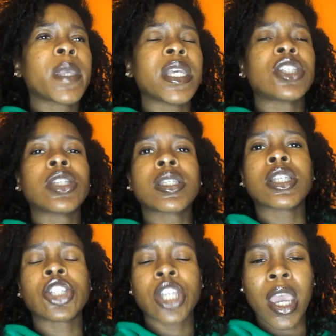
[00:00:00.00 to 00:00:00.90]
It's just
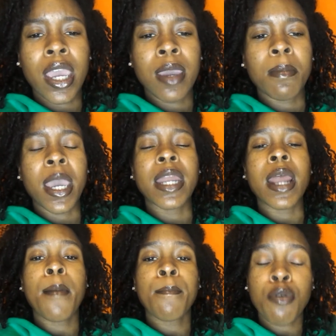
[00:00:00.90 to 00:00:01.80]
a shame, and
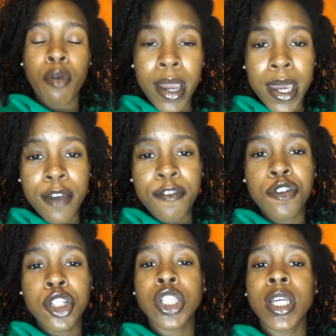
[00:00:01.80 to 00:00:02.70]
I'm praying
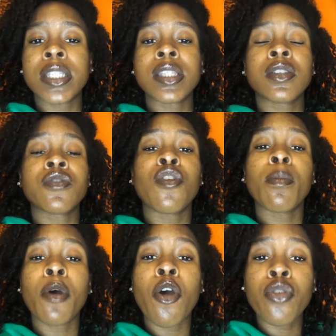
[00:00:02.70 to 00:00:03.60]
for justice for
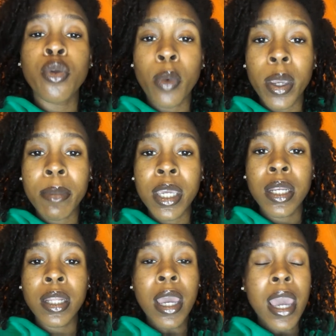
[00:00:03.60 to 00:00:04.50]
both women